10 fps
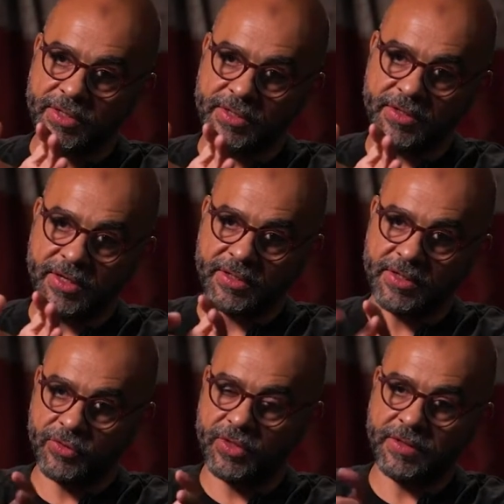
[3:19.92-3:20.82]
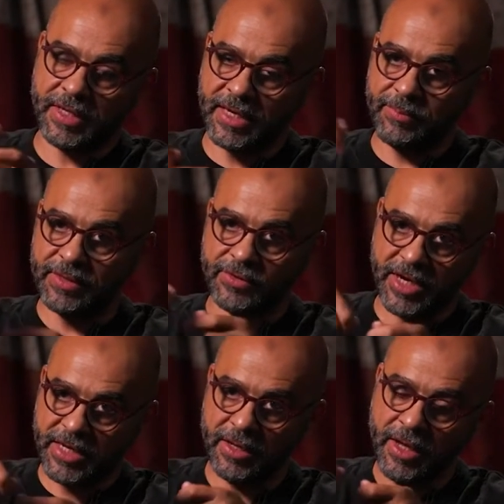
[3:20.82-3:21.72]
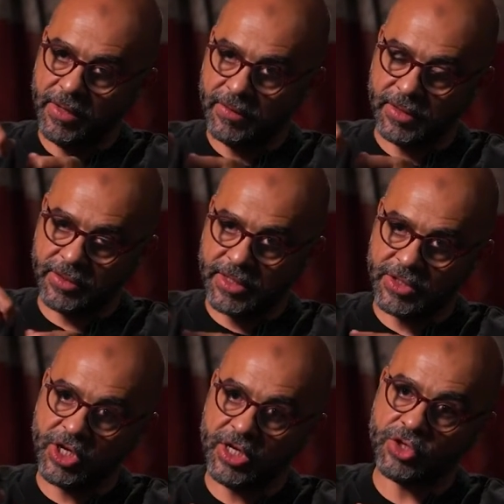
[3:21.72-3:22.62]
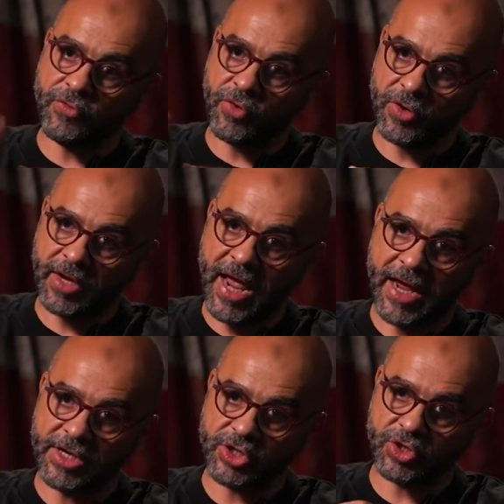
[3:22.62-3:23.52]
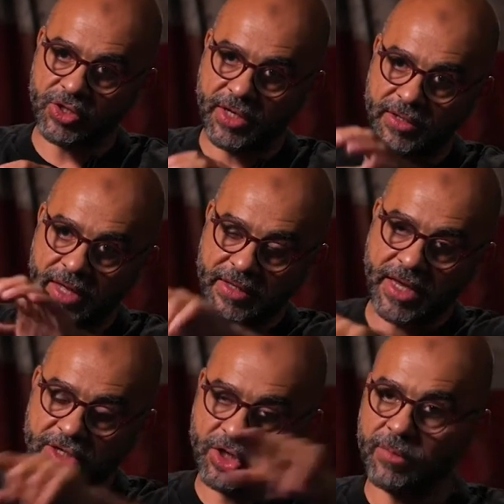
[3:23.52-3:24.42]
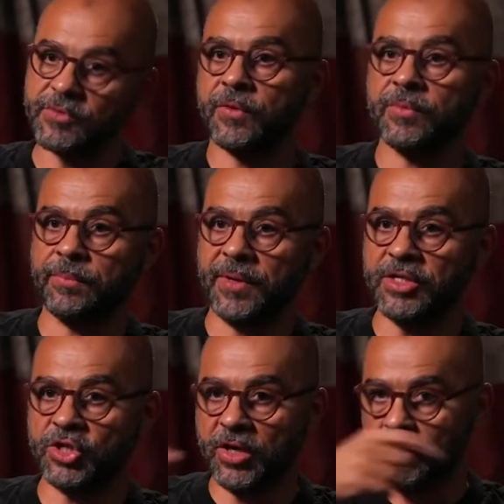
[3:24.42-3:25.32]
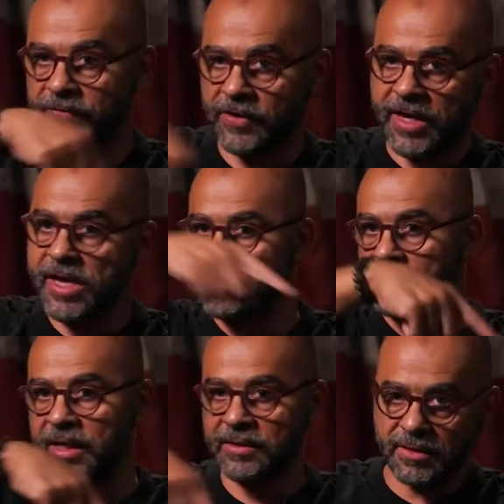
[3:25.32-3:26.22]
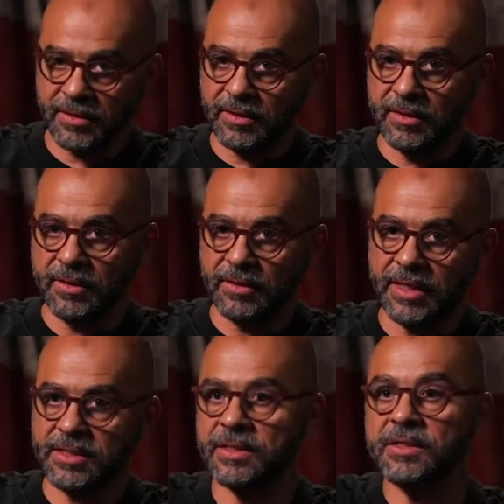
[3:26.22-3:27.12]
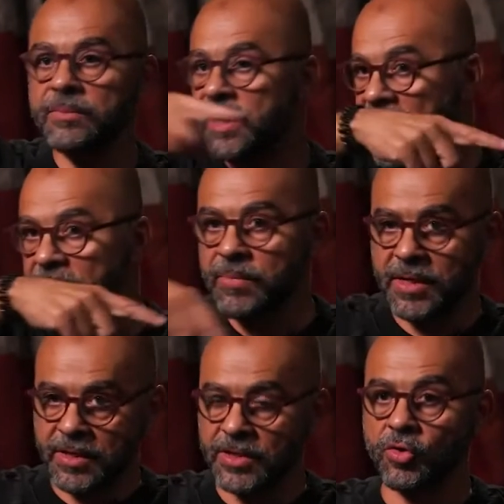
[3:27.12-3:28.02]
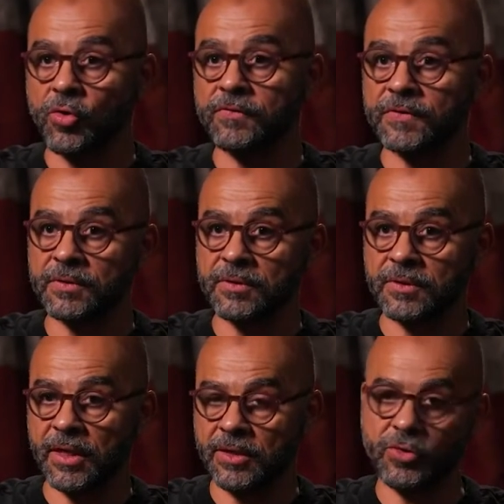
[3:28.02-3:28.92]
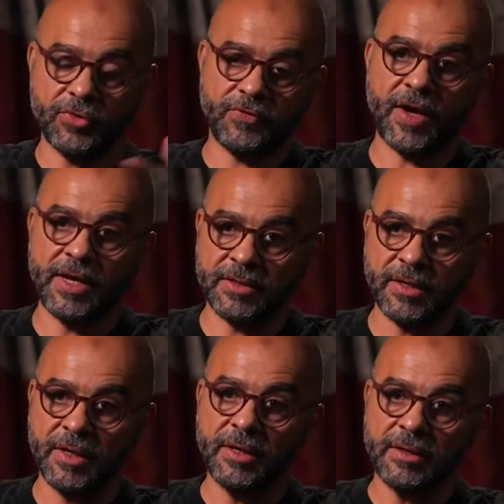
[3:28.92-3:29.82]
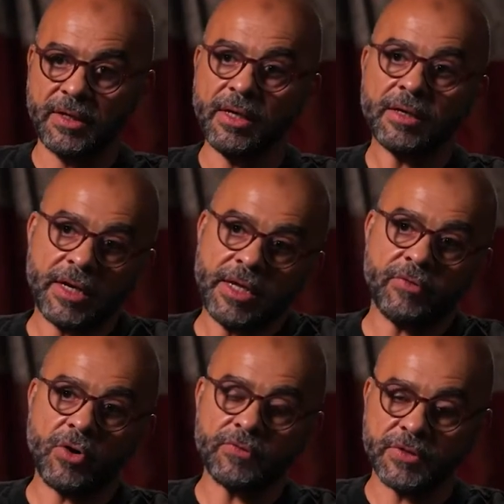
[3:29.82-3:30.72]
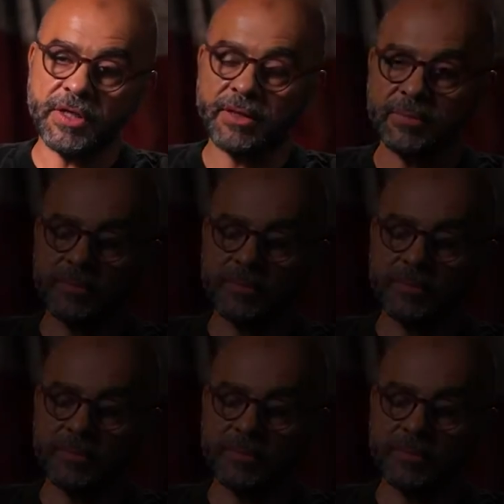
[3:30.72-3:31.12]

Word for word: were restricted so that they can be traded, uh, exchanged for cash, and that cash comes from the paycheck. We've created that. Right that system can be resolved right and you could and find evolved. yeah and evolved right. yeah